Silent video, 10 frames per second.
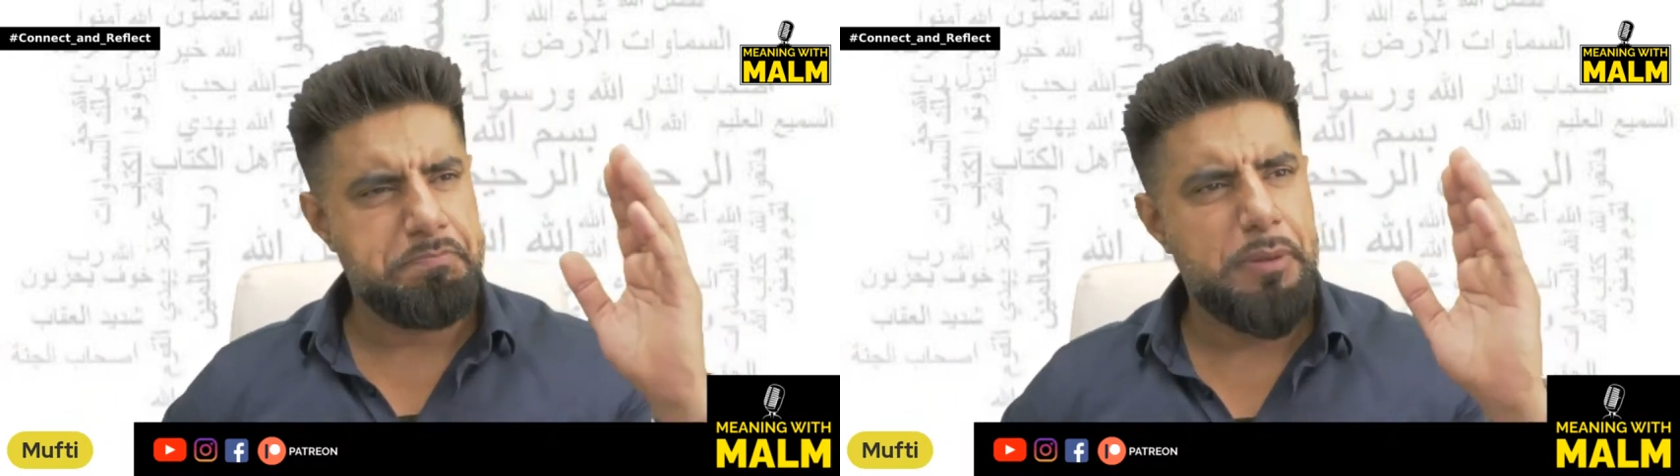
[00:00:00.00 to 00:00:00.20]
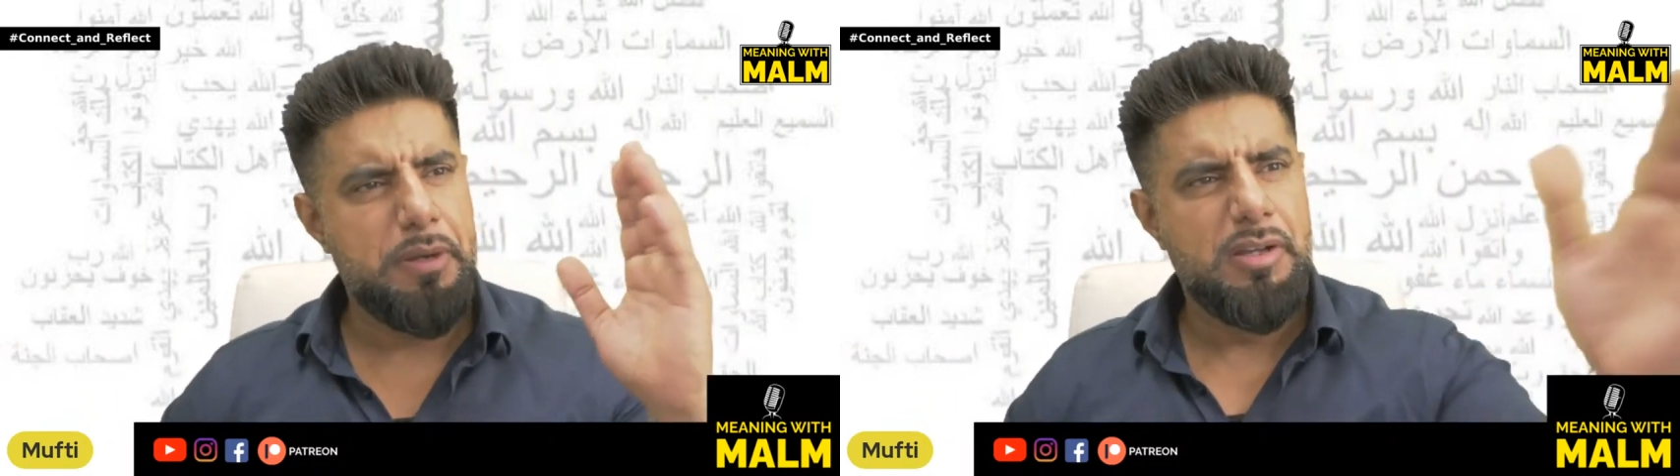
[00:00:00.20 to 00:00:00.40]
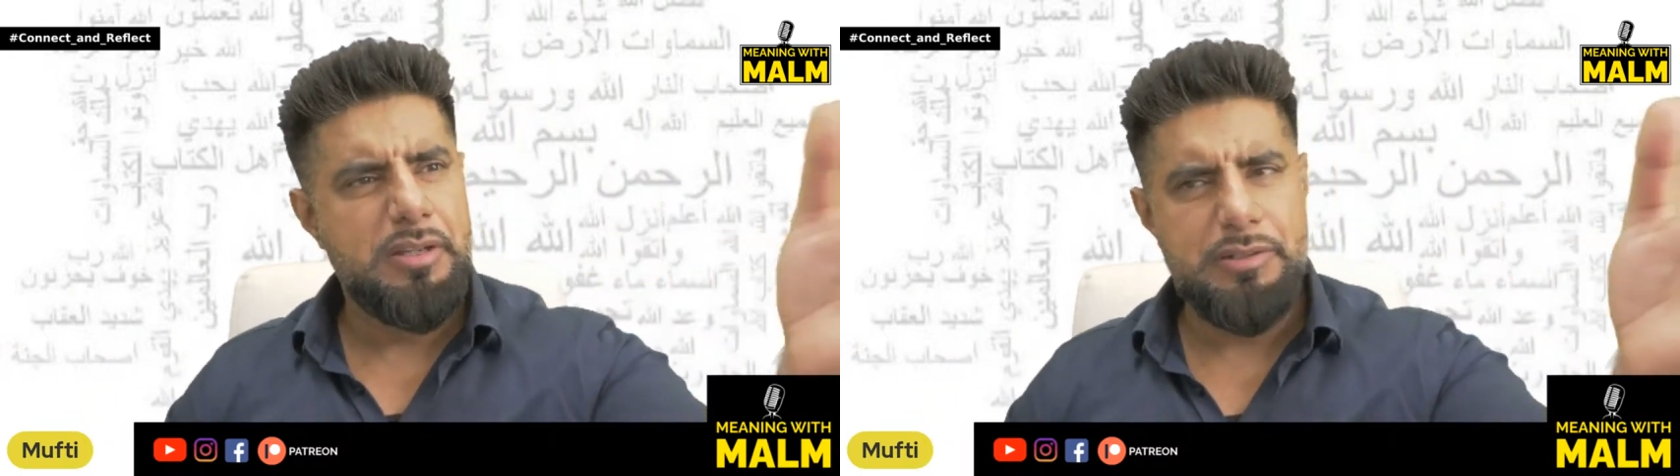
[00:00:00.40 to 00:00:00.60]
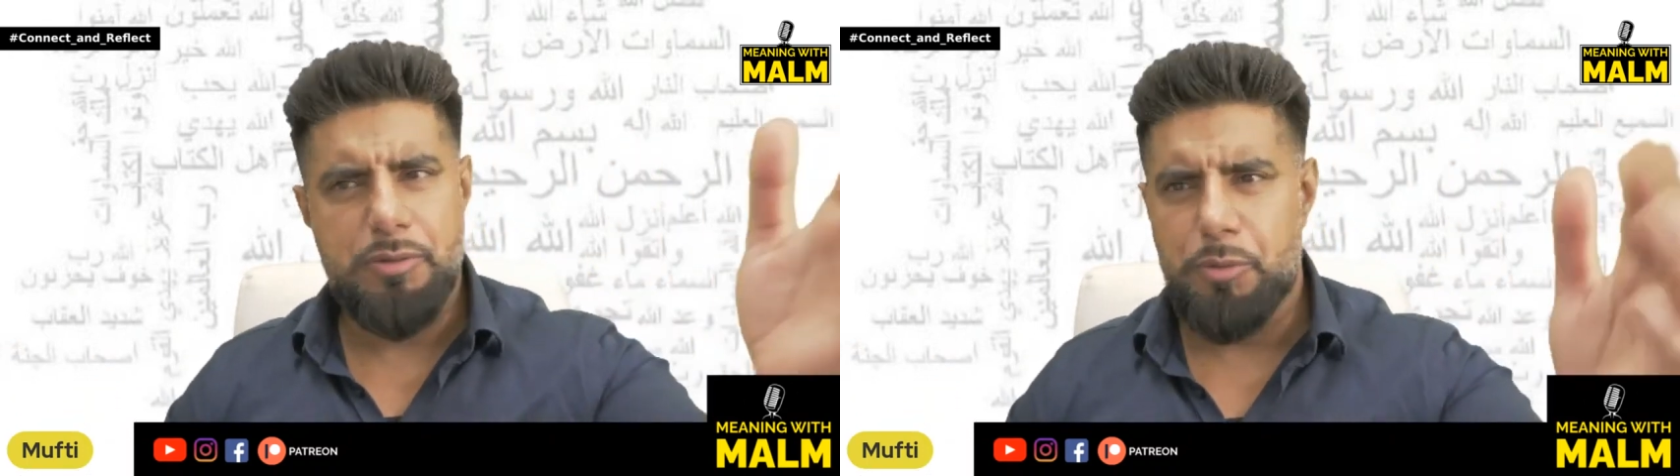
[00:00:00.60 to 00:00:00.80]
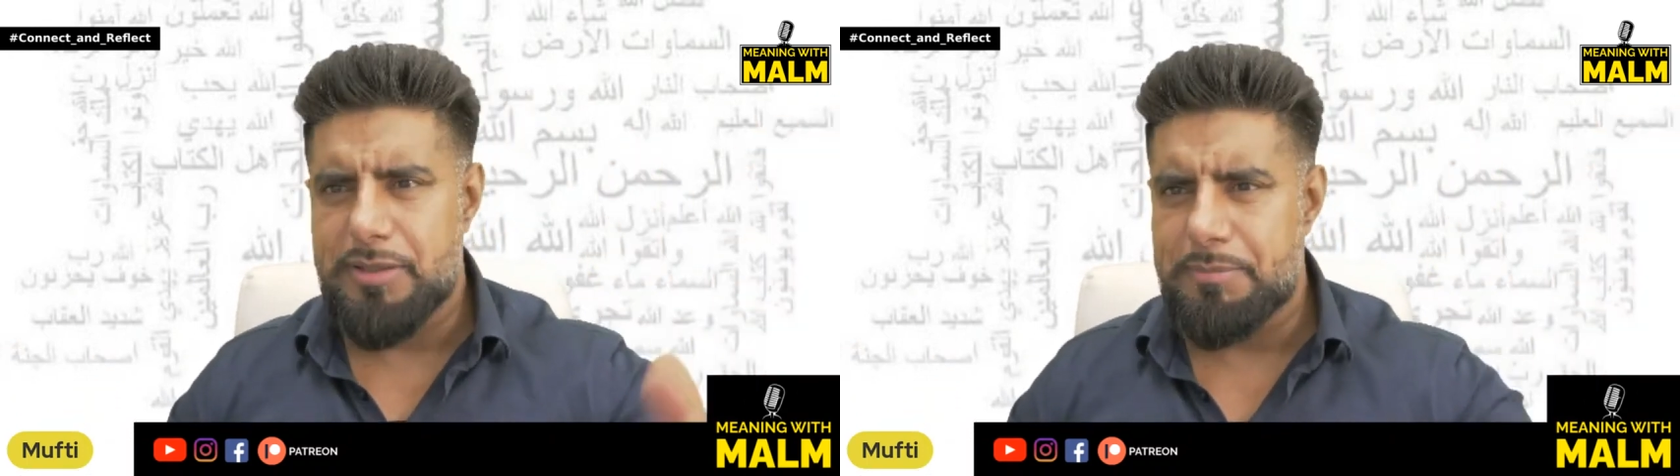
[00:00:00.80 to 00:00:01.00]
burn
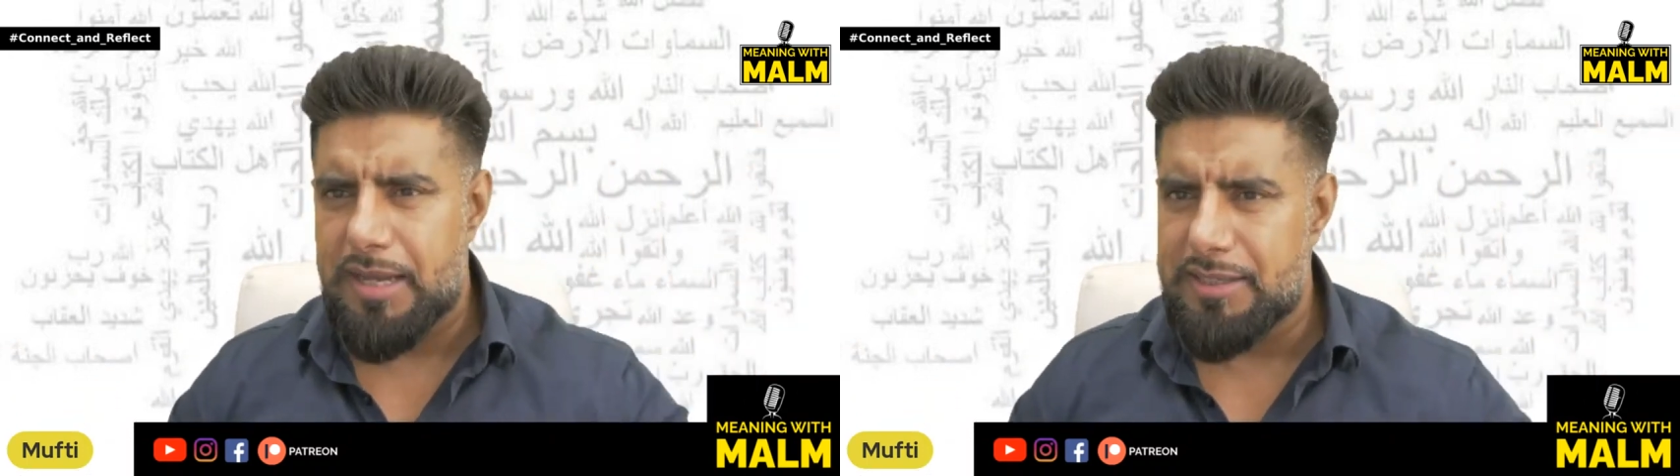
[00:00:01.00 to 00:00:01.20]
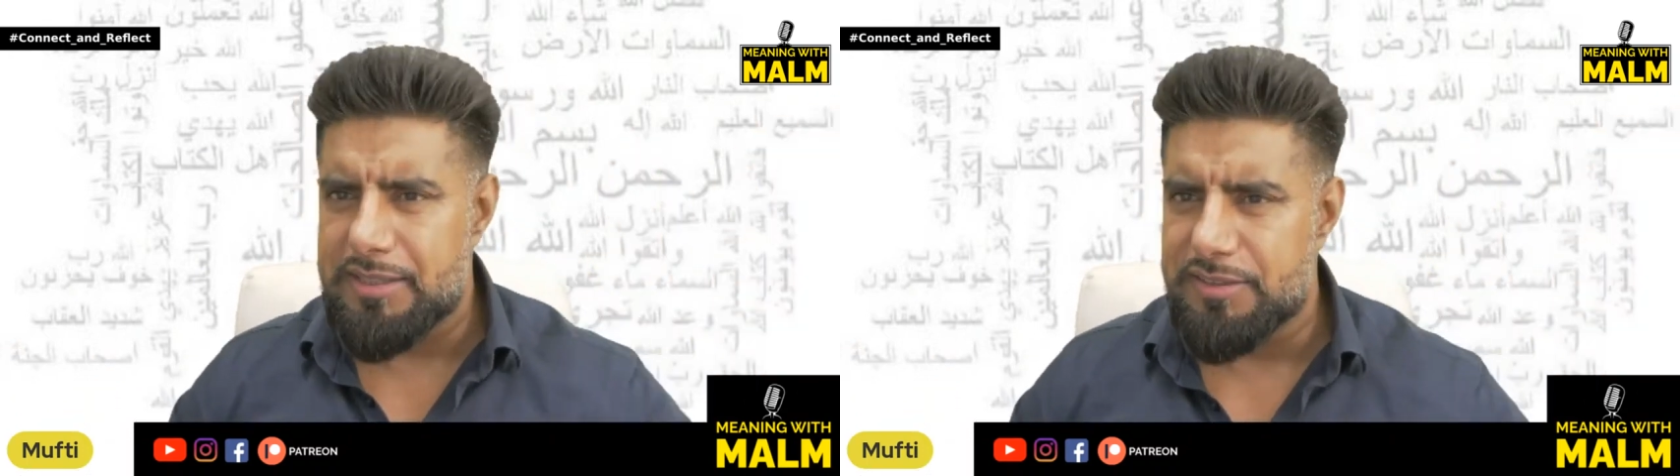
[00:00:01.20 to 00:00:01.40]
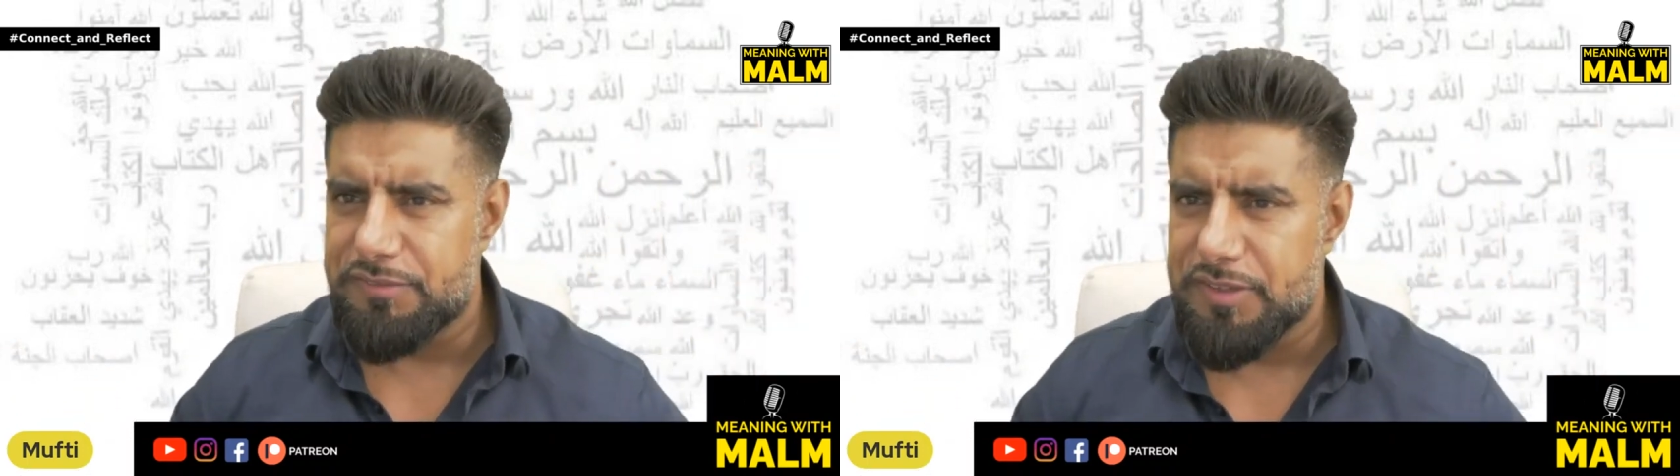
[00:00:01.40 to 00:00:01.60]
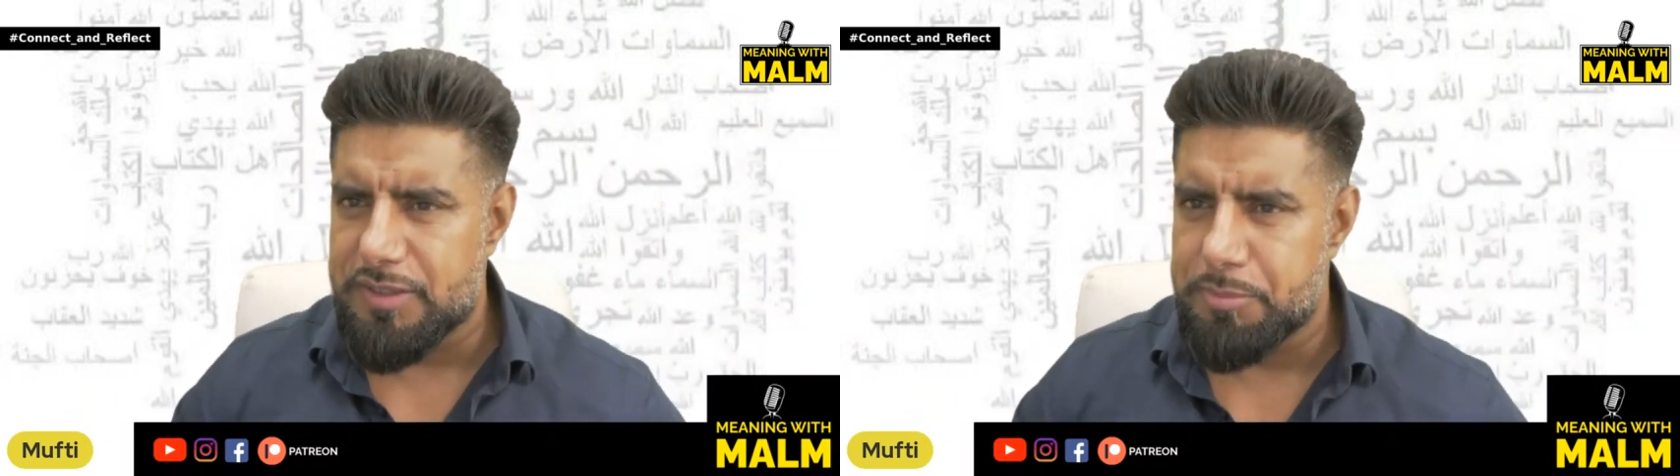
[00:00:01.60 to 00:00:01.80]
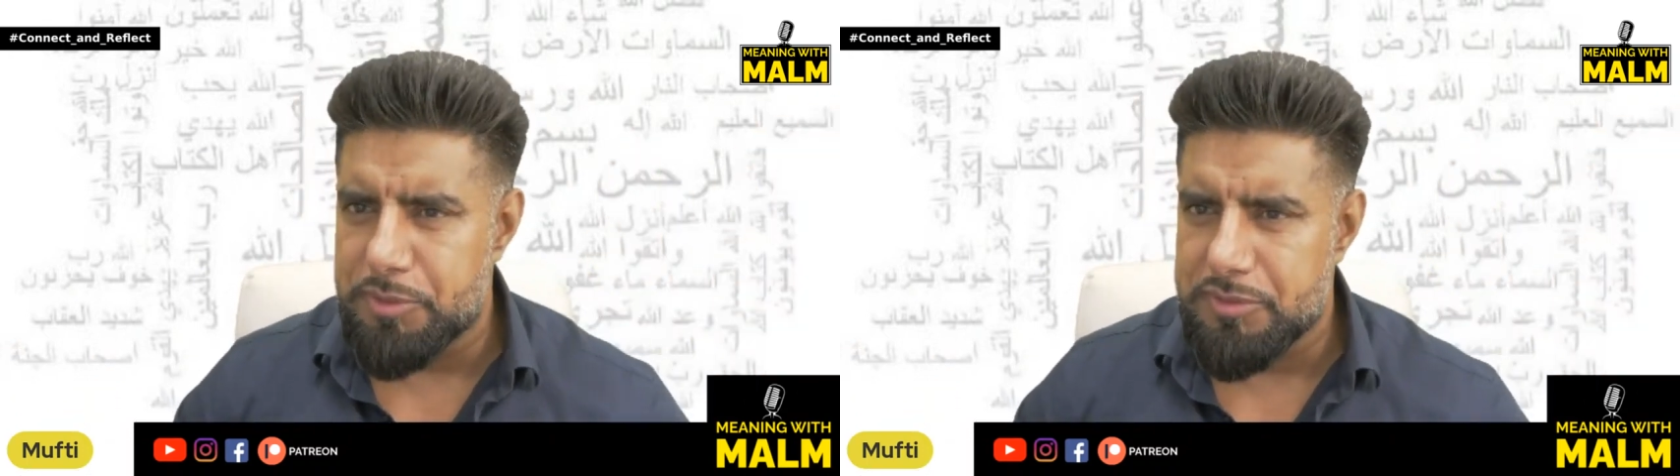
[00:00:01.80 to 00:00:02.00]
all the Maliki
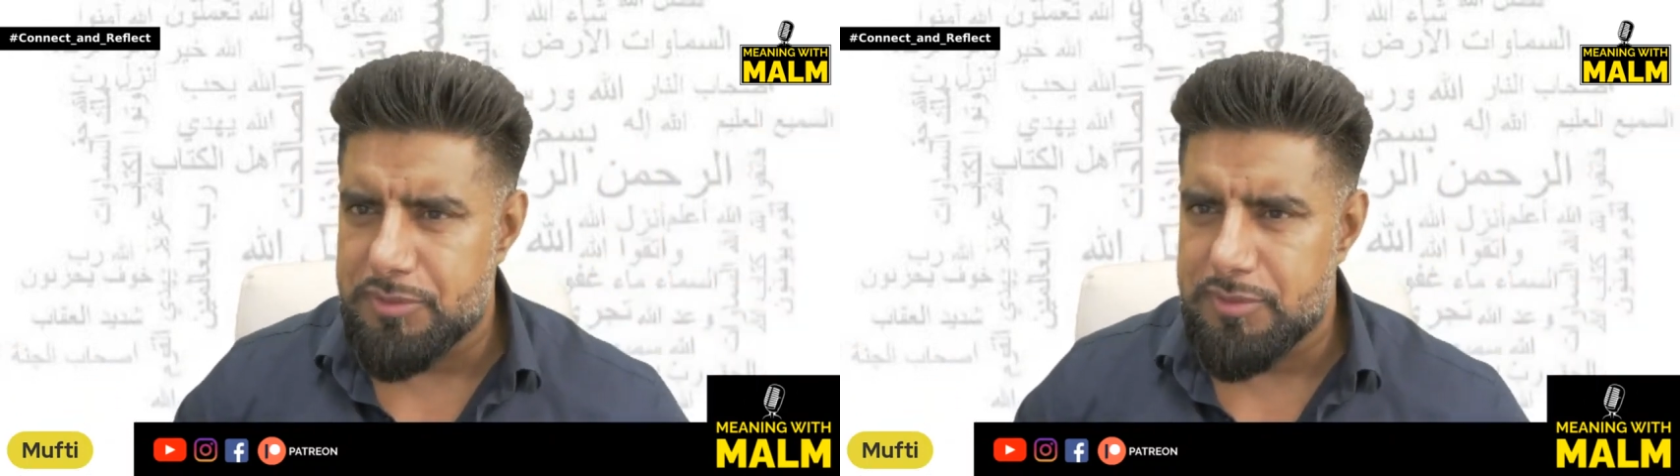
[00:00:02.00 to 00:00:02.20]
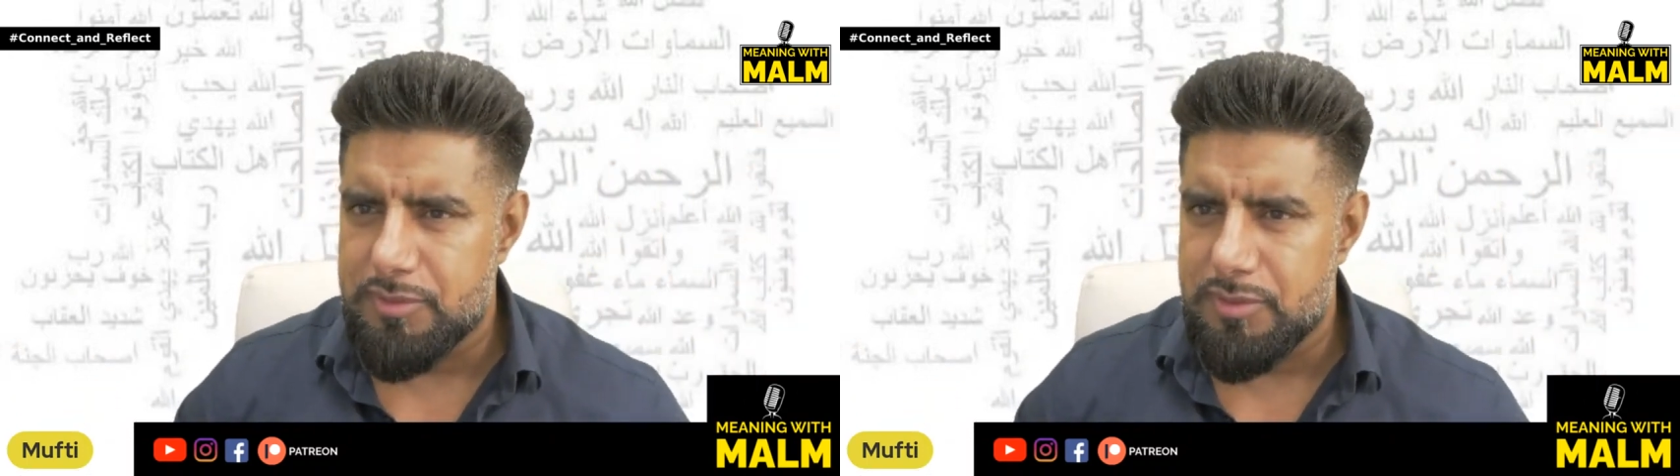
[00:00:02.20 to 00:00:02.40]
fiqh books.